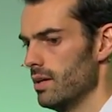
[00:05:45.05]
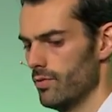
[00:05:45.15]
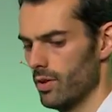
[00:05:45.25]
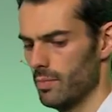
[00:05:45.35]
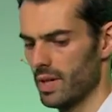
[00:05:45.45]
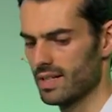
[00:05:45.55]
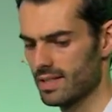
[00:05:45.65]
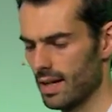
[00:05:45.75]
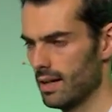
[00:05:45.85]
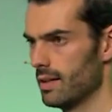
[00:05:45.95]
from
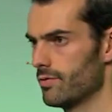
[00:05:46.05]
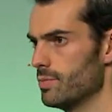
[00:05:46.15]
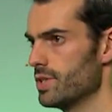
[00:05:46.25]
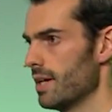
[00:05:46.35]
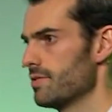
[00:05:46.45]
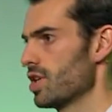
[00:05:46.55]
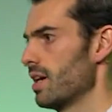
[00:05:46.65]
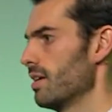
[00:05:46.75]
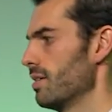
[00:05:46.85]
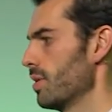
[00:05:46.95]
Excel and from
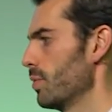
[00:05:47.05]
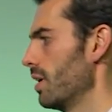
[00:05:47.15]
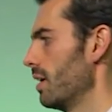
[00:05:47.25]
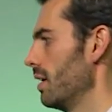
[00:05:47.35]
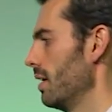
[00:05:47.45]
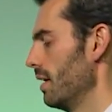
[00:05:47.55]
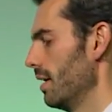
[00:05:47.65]
DFJ. We were